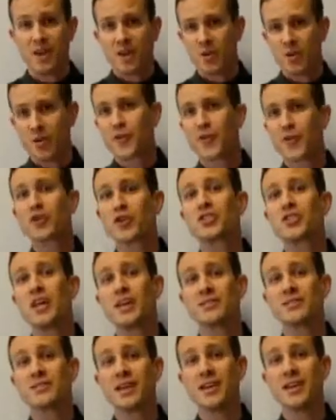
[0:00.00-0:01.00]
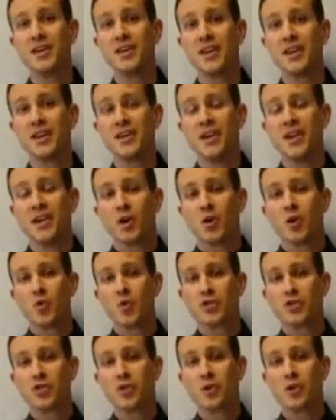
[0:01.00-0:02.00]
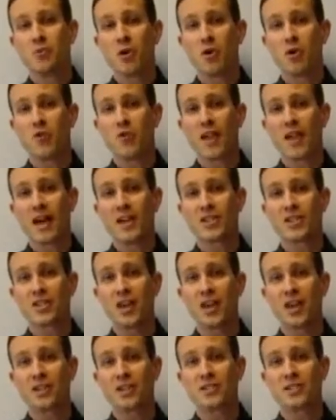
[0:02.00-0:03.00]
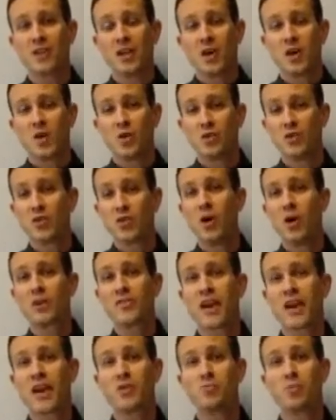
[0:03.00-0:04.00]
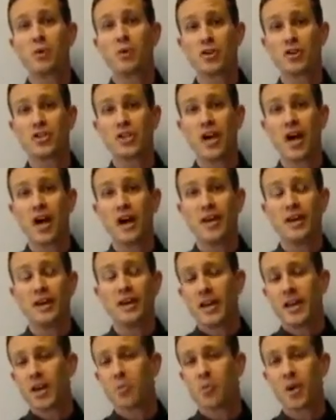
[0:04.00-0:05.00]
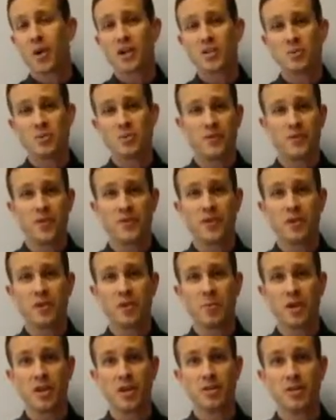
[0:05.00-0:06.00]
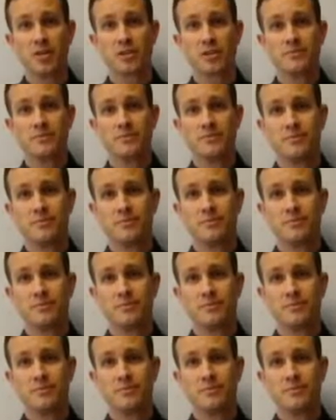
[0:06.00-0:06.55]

Well, the first test they did was shooting both flashlights with 12-gauge birdshot at approximately 15 meters.